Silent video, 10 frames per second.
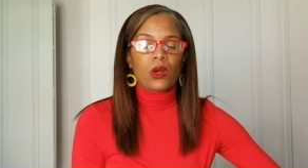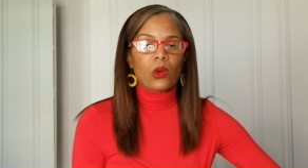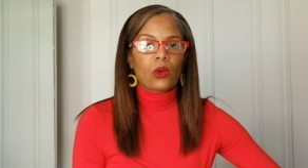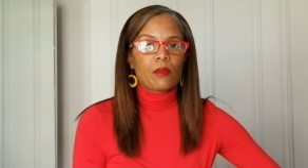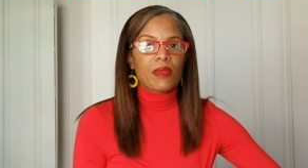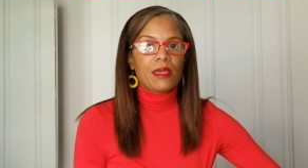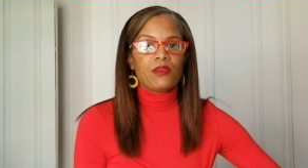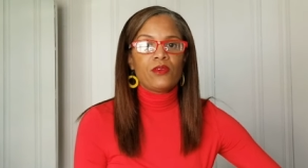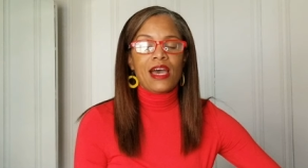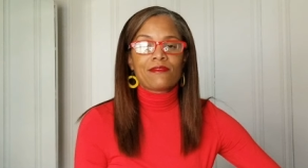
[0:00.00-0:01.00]
or maybe
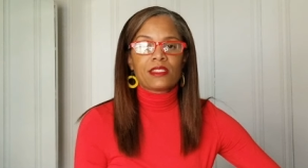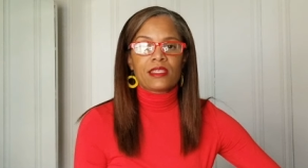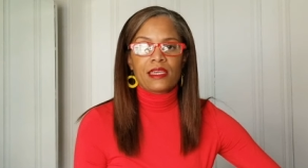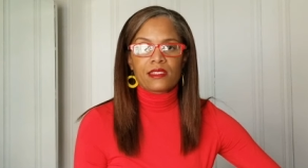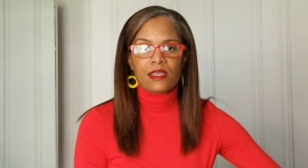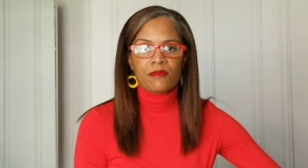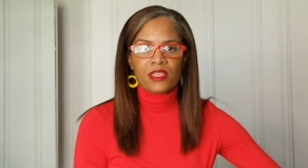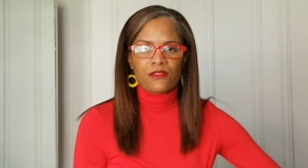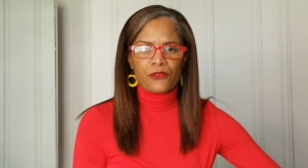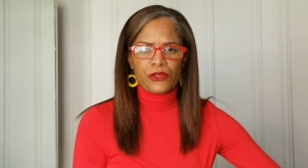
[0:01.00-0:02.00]
you have to take
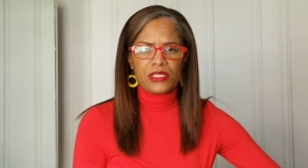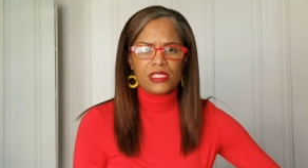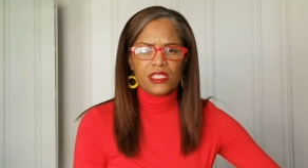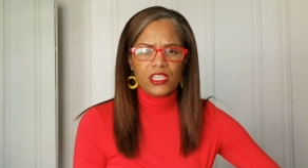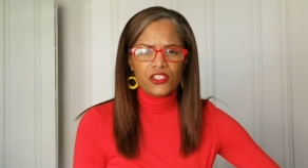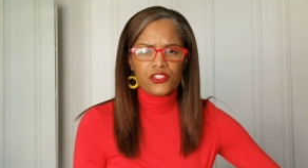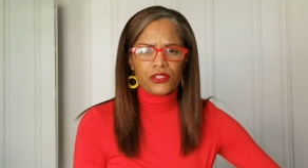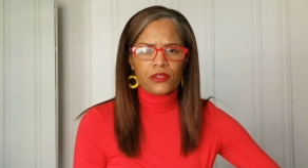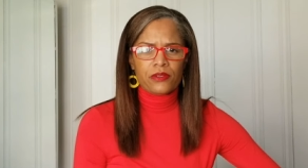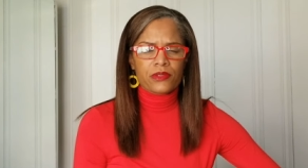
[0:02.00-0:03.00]
something for
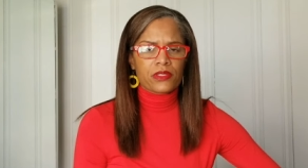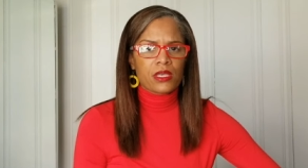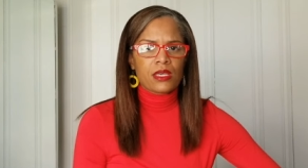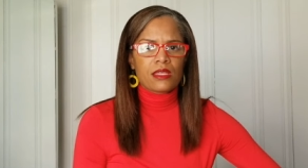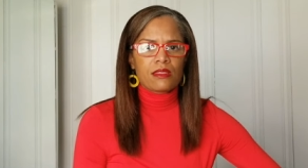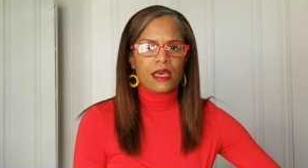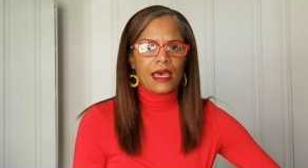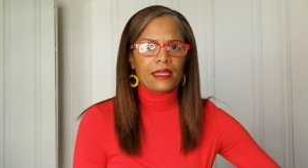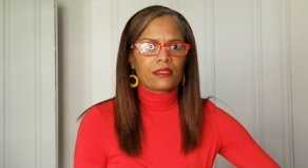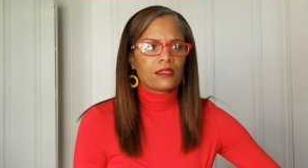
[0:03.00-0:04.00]
seizures,
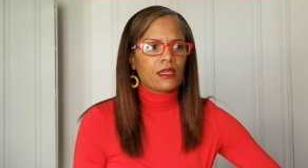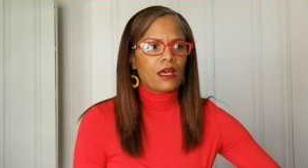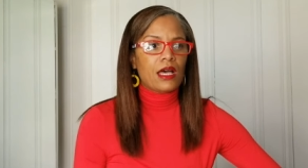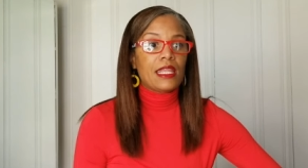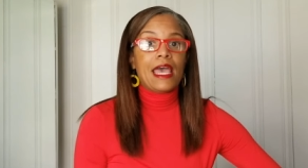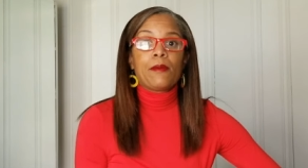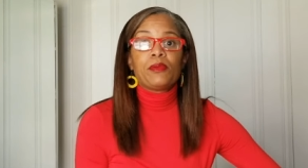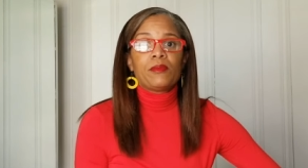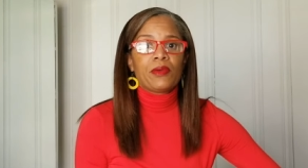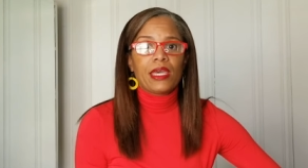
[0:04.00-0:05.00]
that an
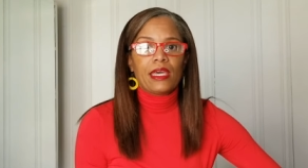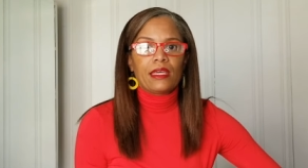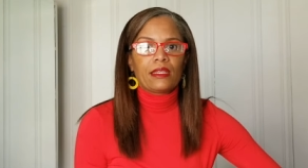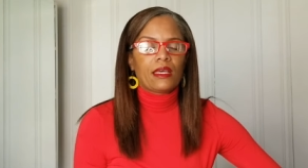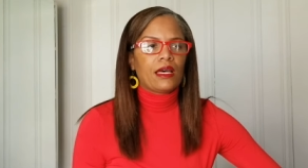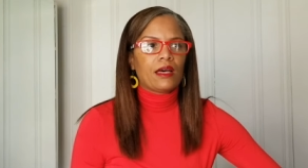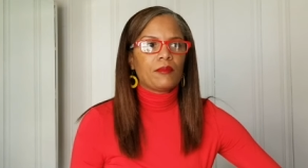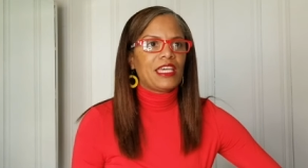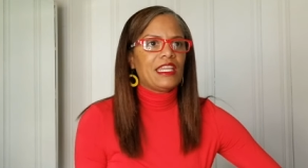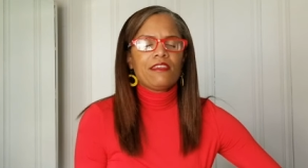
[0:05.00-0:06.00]
EpiPen,
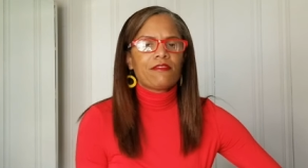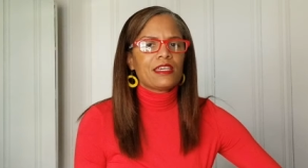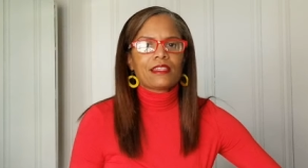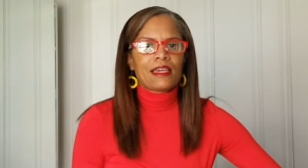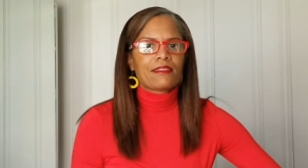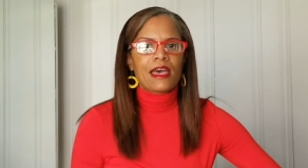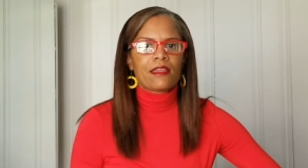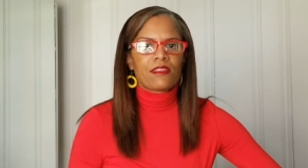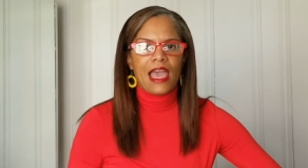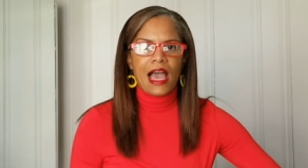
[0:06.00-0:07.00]
um, anything like
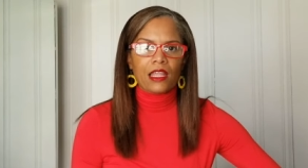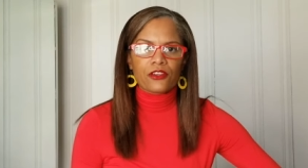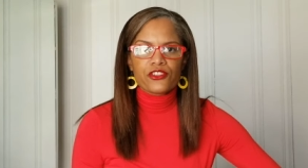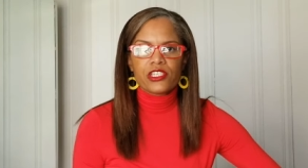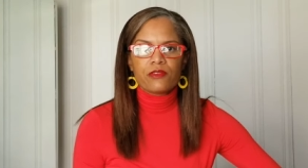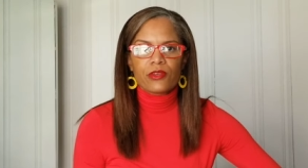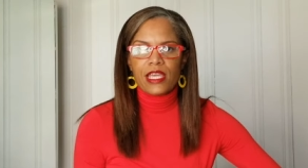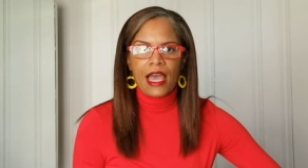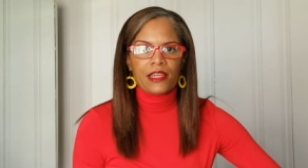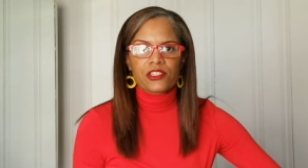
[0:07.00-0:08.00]
that, allergy
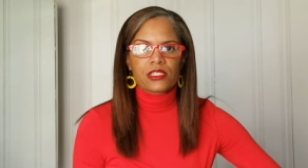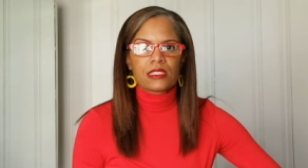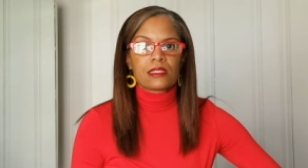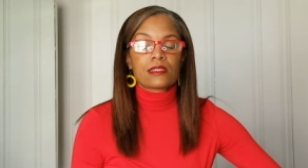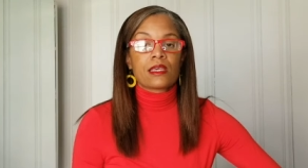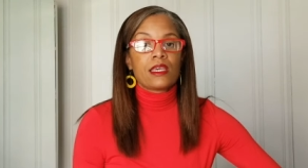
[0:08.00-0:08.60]
reactions.